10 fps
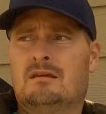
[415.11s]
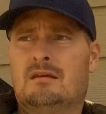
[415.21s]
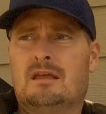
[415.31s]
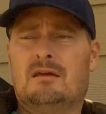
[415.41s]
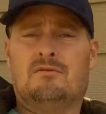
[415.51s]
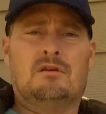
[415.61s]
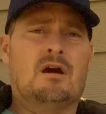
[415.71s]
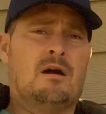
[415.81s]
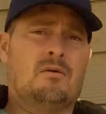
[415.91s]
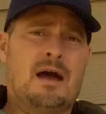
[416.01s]
If you're
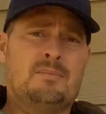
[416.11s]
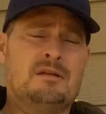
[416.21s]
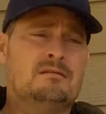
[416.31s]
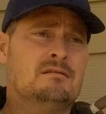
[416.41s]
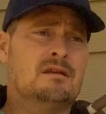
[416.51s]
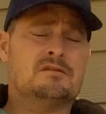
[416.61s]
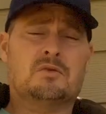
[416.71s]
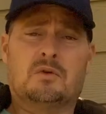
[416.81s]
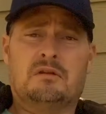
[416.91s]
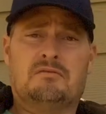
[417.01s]
not wrapping, that's
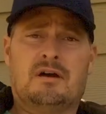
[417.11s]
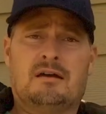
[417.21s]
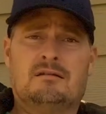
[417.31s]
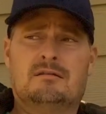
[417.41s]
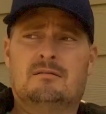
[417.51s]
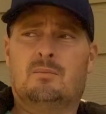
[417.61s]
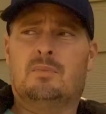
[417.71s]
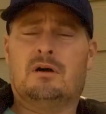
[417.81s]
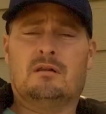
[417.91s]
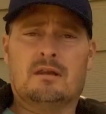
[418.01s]
totally fine,
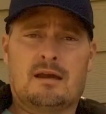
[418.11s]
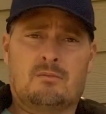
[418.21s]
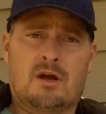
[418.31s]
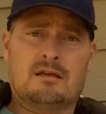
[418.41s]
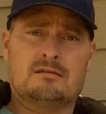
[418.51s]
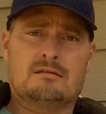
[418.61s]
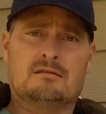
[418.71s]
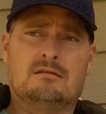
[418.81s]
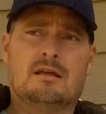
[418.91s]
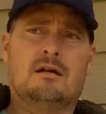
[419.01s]
but let them rest.
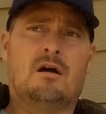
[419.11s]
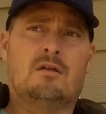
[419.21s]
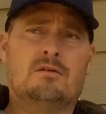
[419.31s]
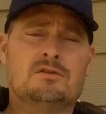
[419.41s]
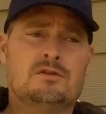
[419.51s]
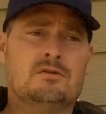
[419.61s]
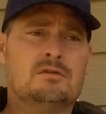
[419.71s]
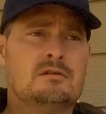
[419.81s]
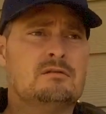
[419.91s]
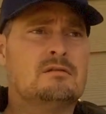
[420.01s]
Let all those
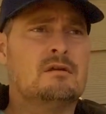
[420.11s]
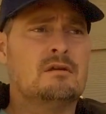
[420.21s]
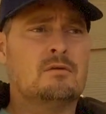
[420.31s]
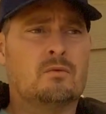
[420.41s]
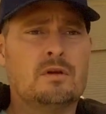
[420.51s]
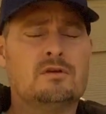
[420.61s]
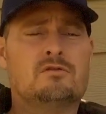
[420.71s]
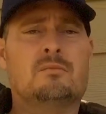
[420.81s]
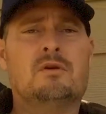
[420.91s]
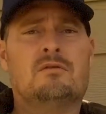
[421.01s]
juices
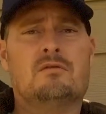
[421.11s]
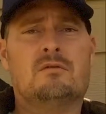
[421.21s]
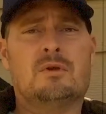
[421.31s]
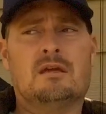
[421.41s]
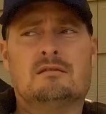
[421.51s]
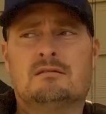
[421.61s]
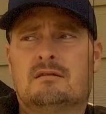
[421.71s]
redistribute through the meat.